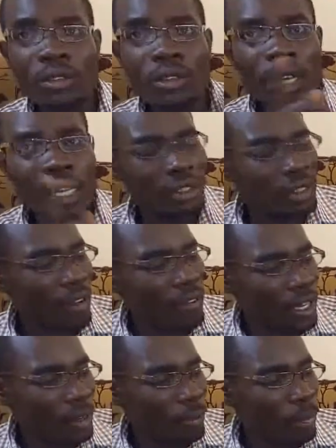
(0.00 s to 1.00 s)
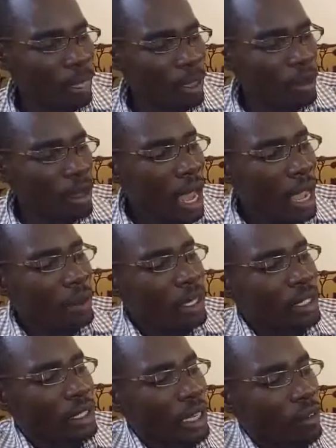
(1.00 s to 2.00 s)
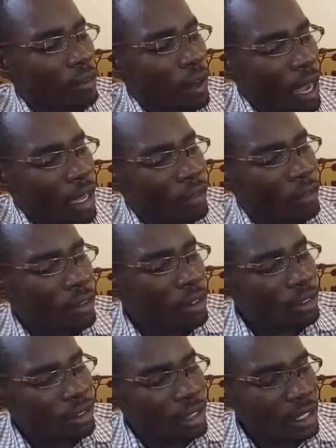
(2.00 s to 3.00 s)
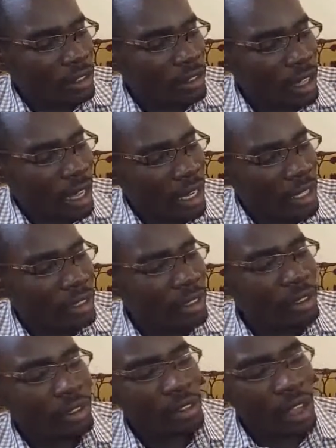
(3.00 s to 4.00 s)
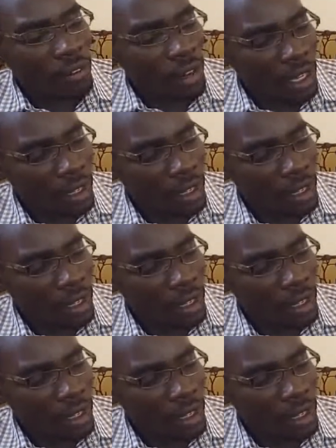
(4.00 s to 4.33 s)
write 7, I will take 5, 6 and 7.